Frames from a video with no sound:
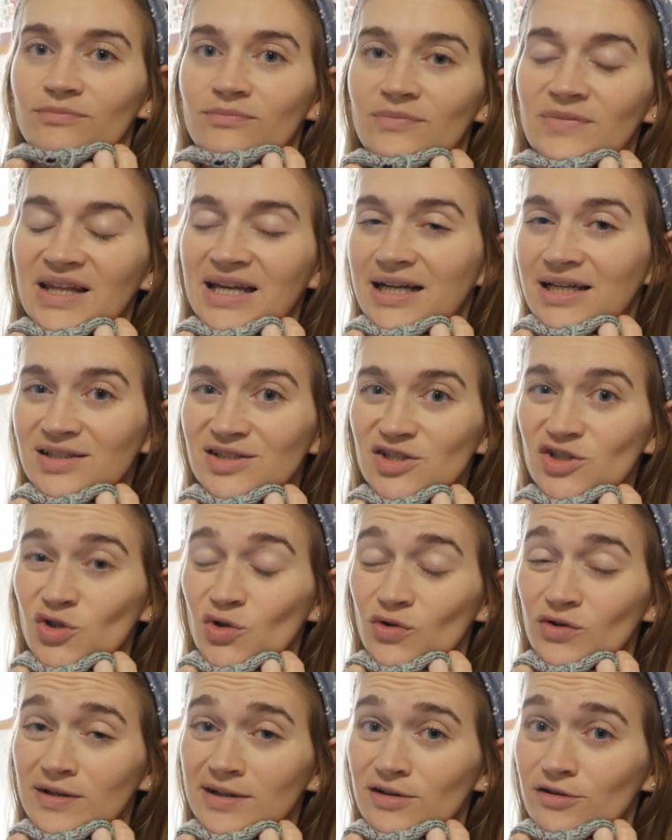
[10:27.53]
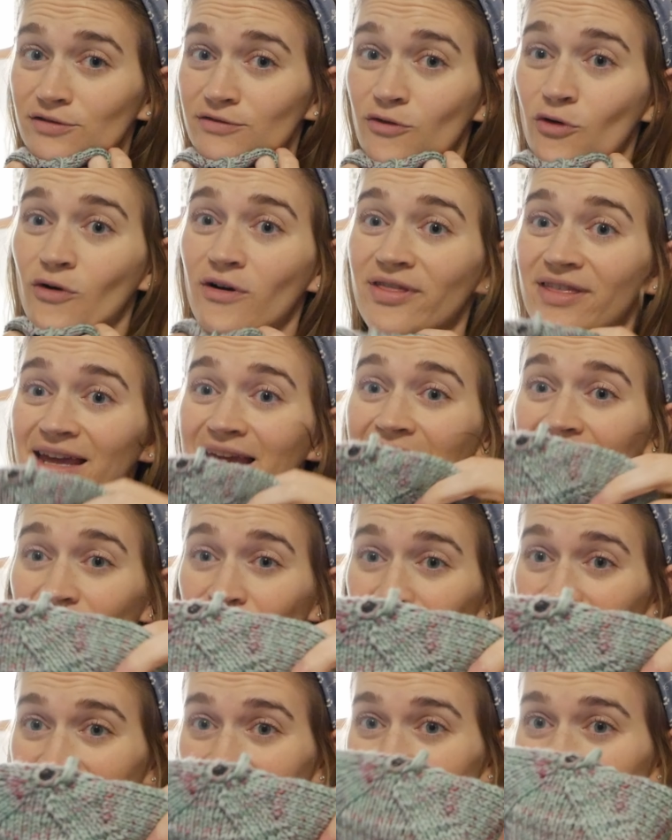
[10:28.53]
like a tutorial for the
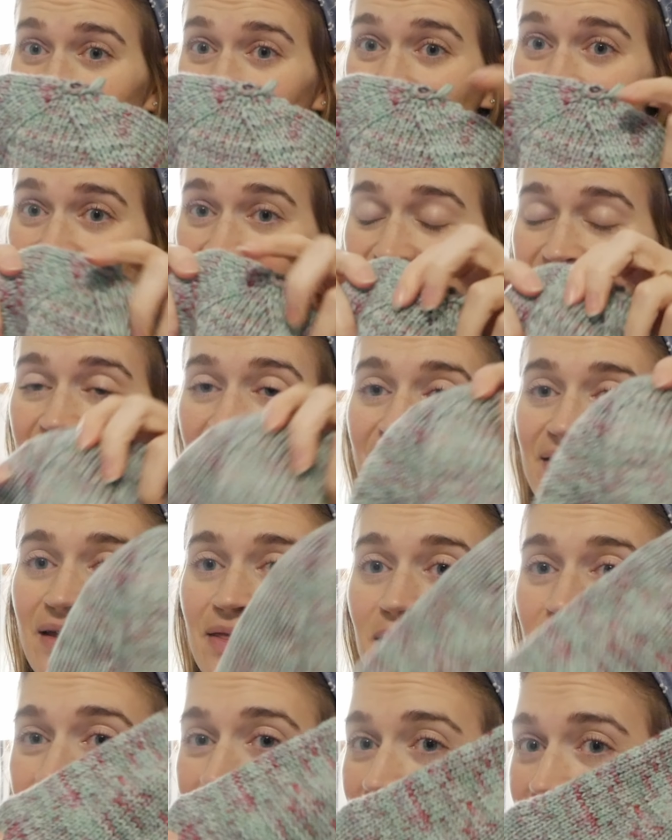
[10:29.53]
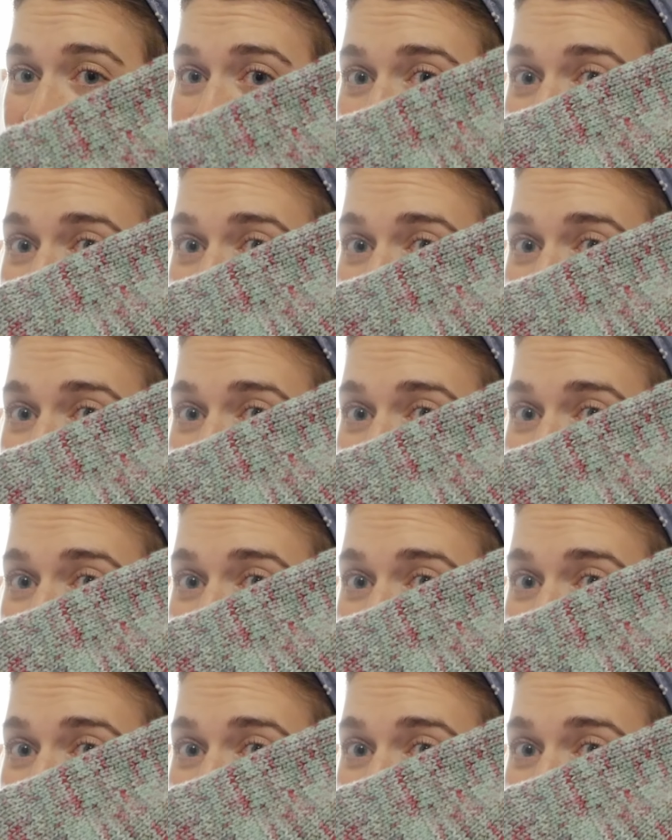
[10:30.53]
increases and then the bind